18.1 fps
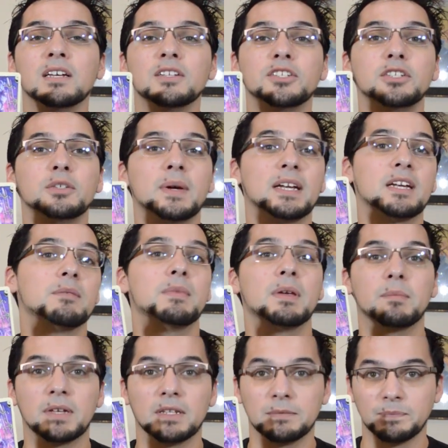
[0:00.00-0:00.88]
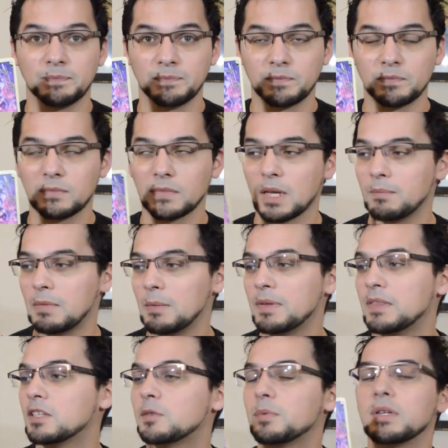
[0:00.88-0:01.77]
to a commitment.
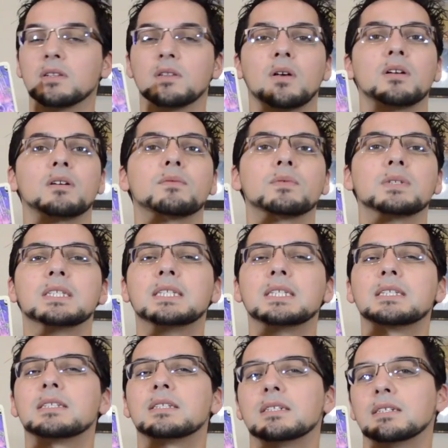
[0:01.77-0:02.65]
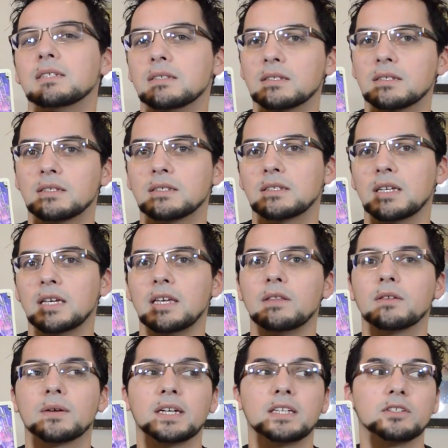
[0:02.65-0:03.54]
Maybe there's been a lot of resistance
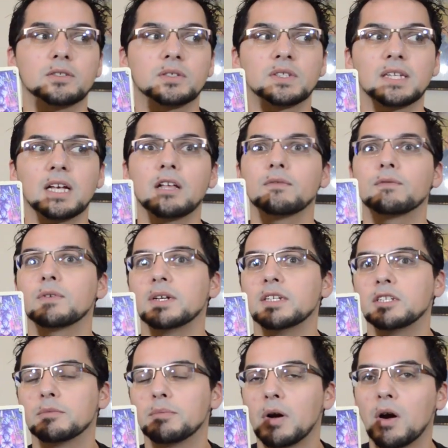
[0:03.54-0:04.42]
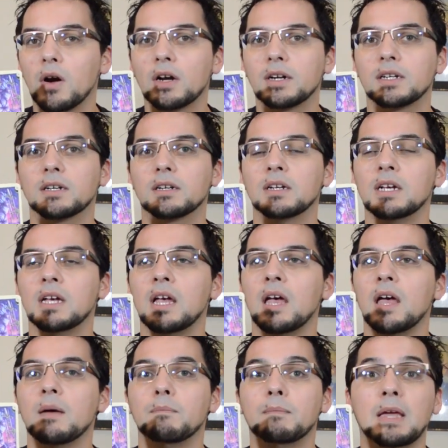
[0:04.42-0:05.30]
either in yourself or in your partner.
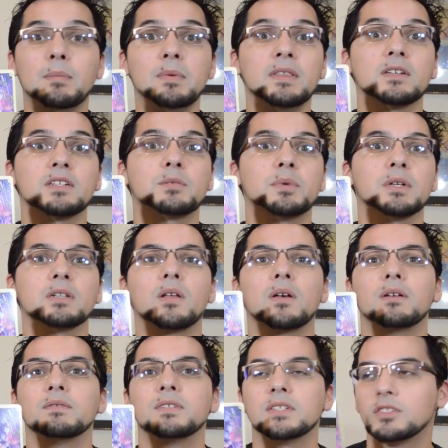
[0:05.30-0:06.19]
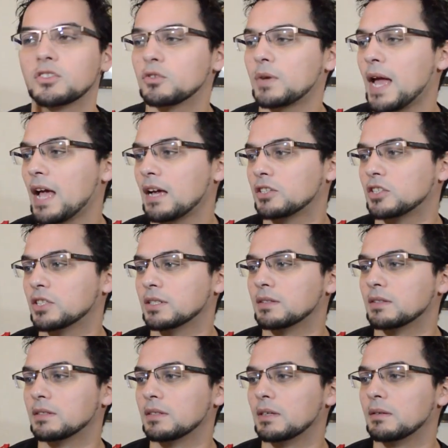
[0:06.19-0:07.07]
Maybe there's been a lot of
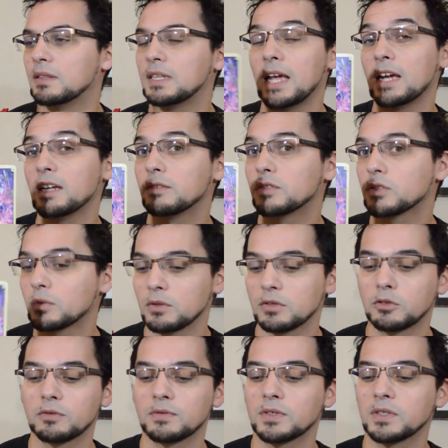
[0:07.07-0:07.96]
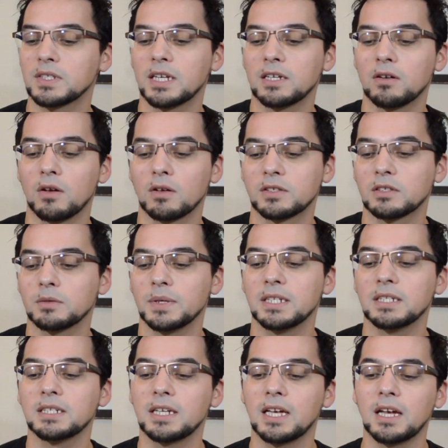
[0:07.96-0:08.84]
distractions. The Eight of Swords reverse can also
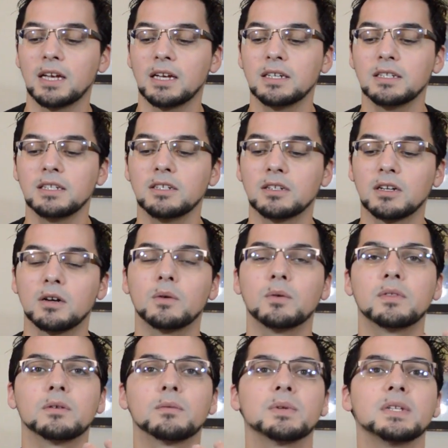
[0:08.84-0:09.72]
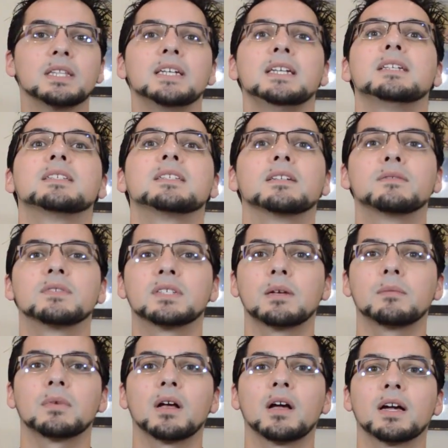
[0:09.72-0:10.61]
indicate, you know, the release of
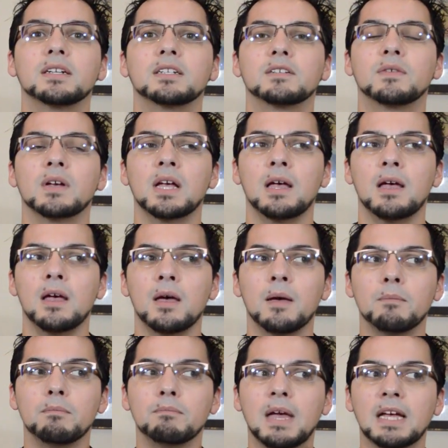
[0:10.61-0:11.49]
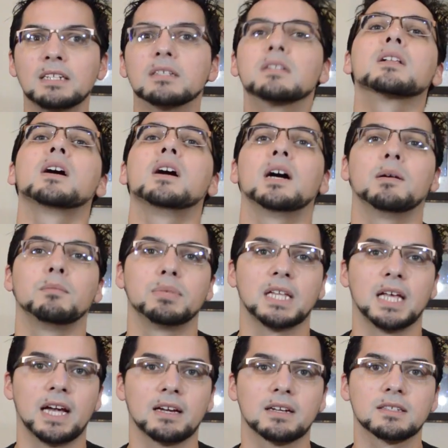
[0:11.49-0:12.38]
some kind of mental
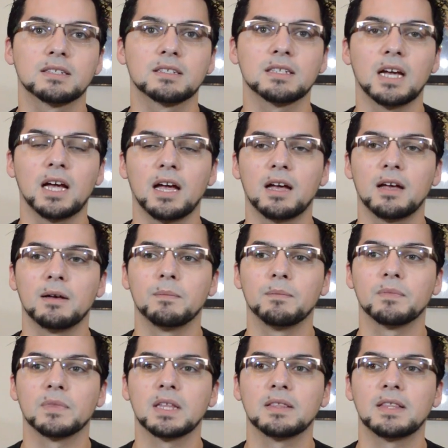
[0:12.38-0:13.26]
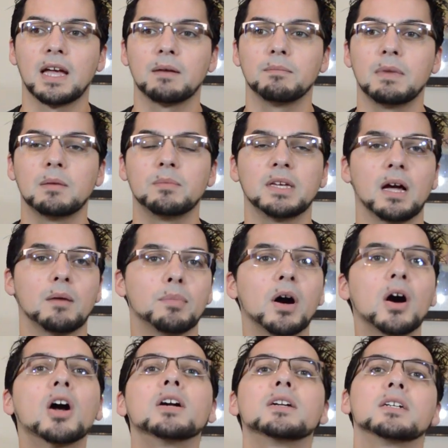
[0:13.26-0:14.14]
complex that maybe a
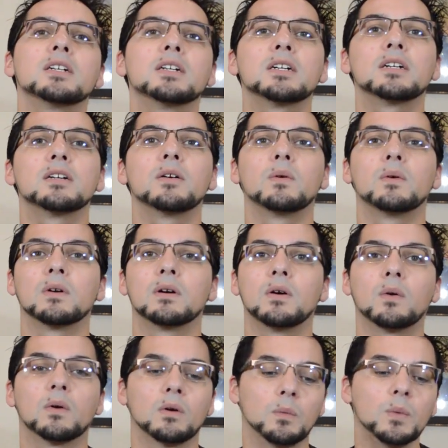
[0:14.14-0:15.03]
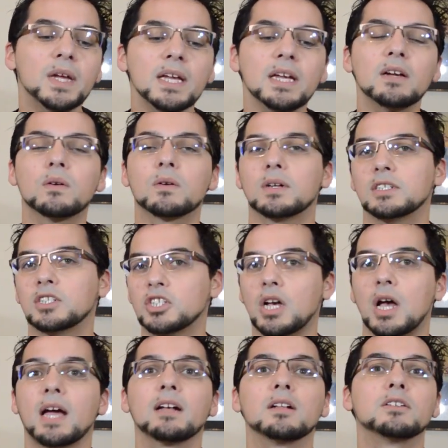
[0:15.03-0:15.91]
partner or we or a
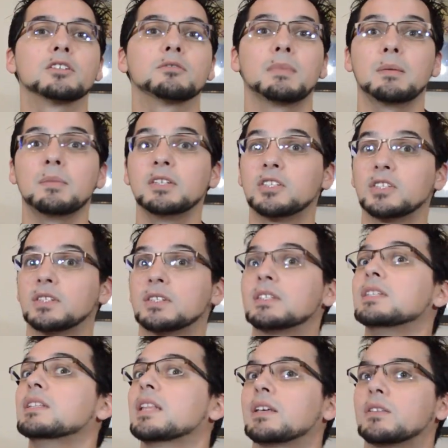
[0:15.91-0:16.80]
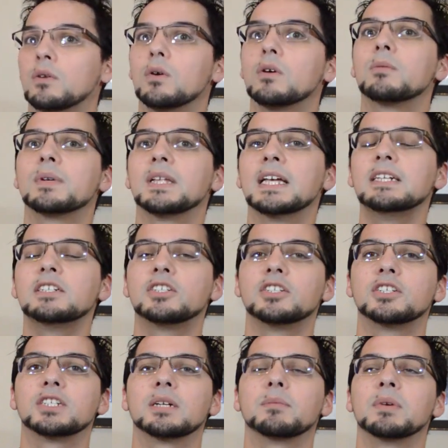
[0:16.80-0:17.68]
child or maybe just like the whole
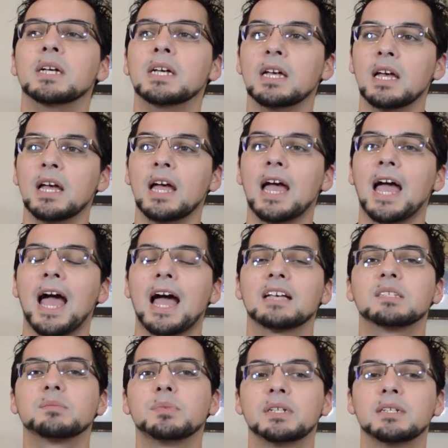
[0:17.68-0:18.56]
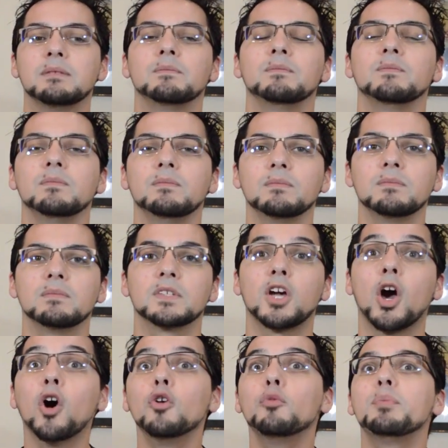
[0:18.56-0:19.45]
relationship has been
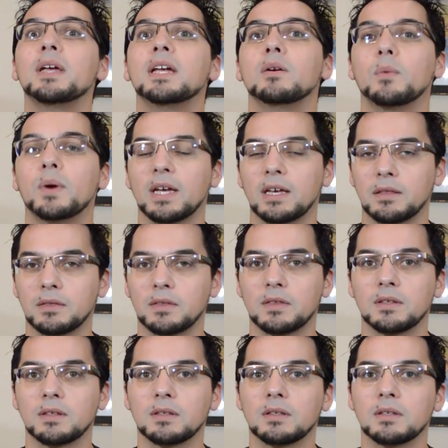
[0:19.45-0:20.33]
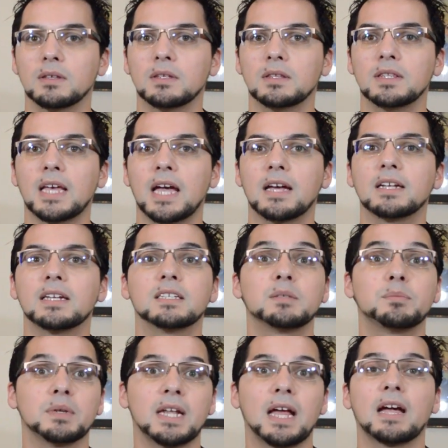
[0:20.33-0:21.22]
coping with that
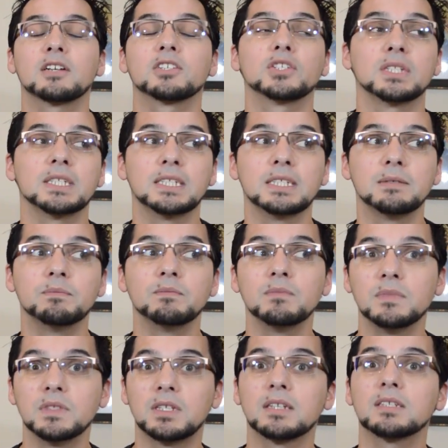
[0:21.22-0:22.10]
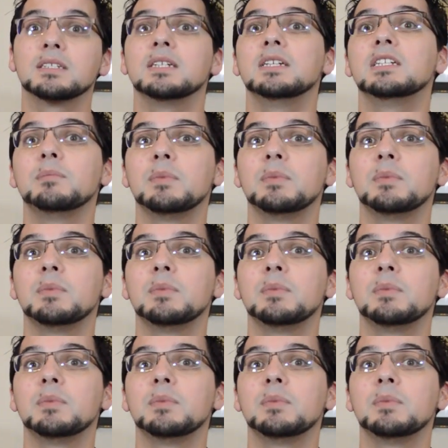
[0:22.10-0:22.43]
has been actually doesn't need